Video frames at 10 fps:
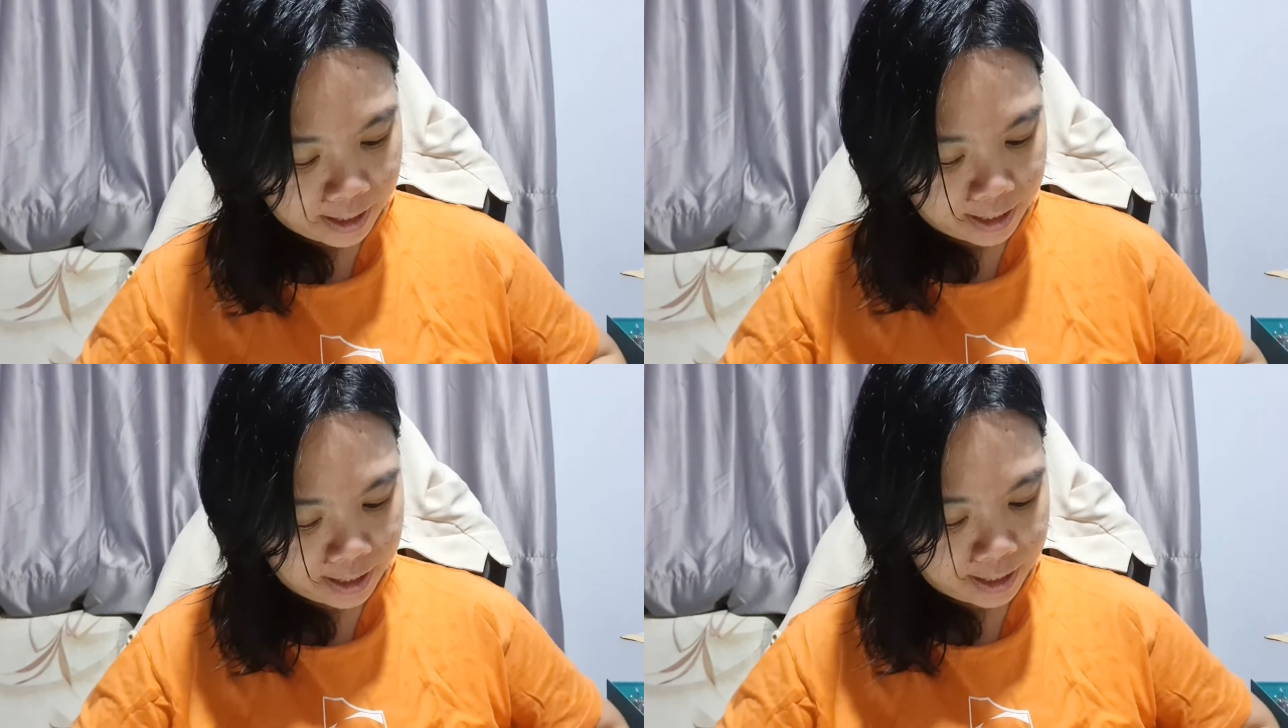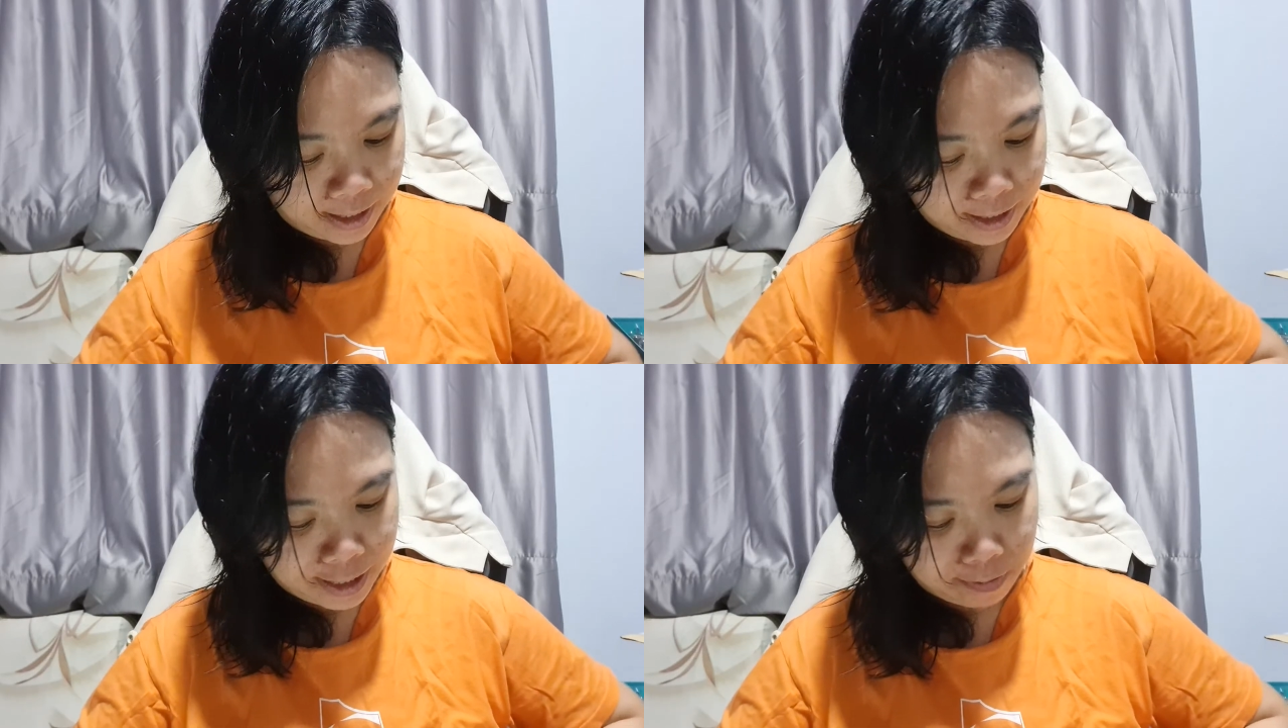
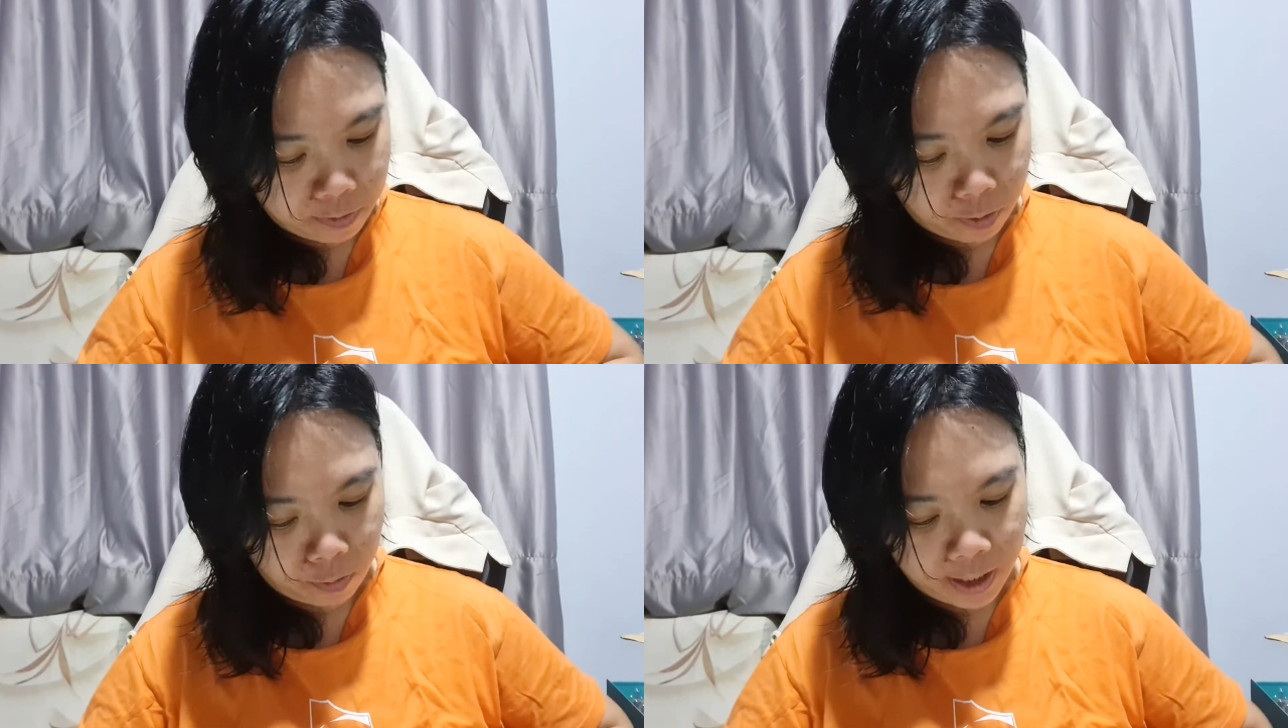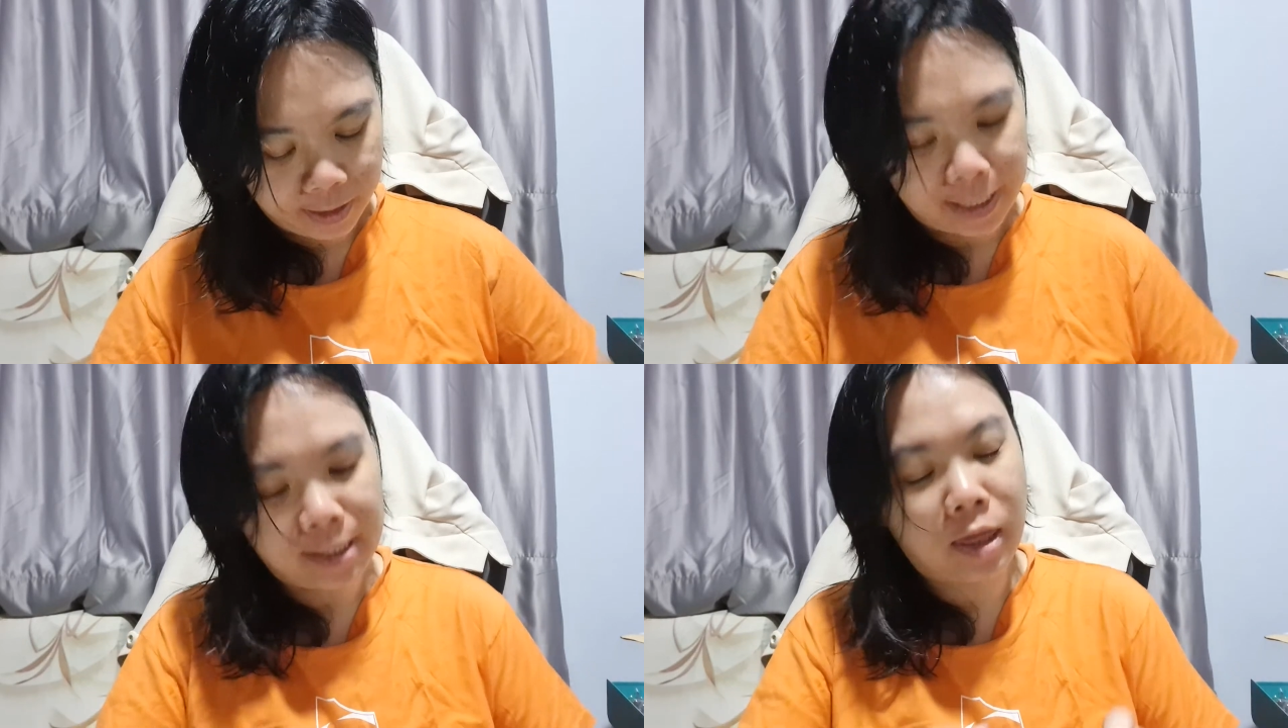And number one,
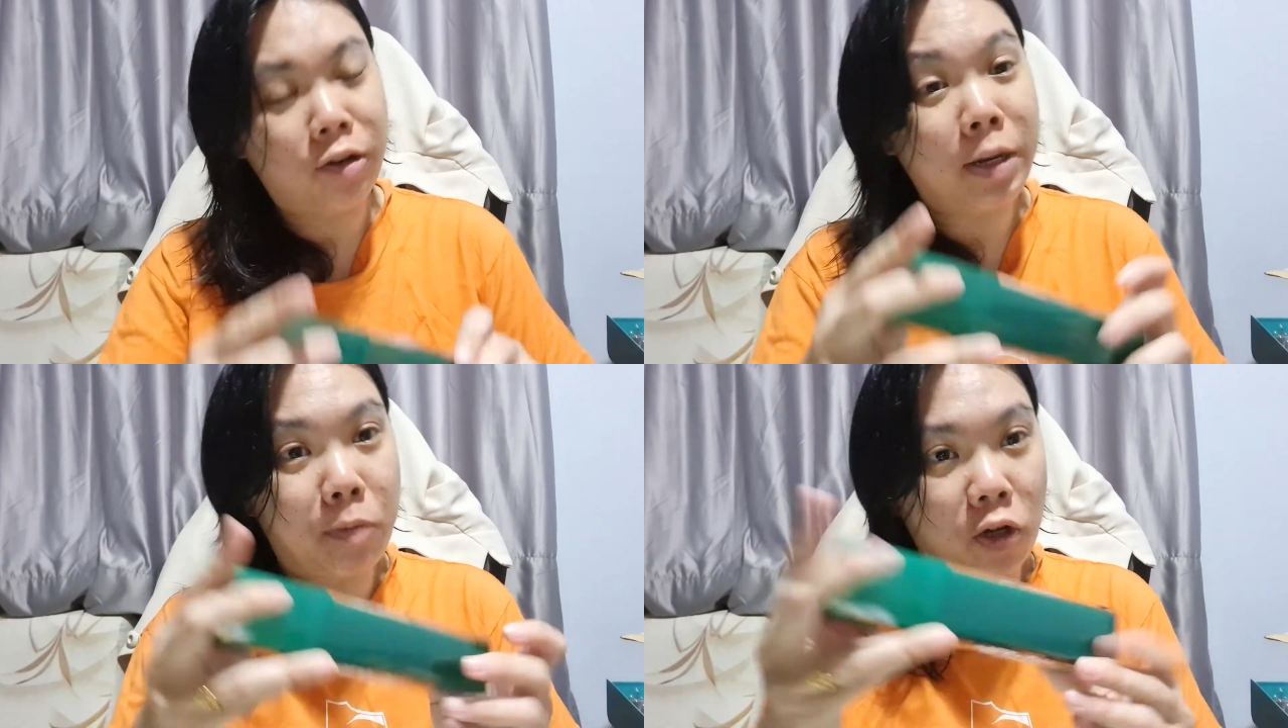there's 3